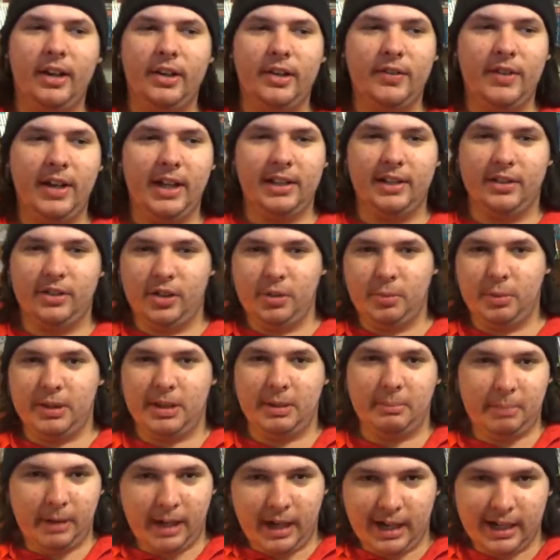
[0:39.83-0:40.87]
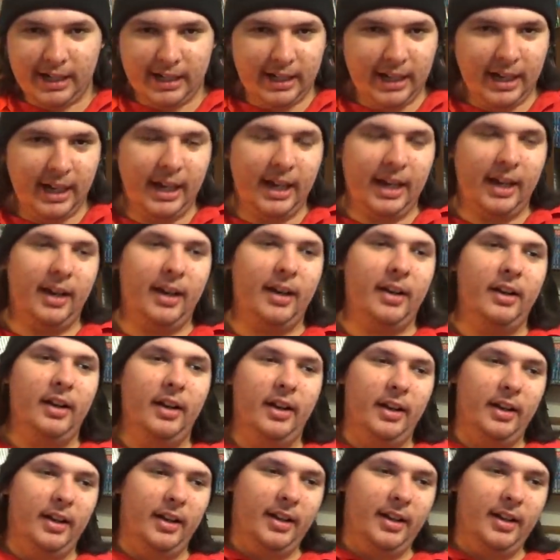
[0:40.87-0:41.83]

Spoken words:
You've got the dude with the body hair.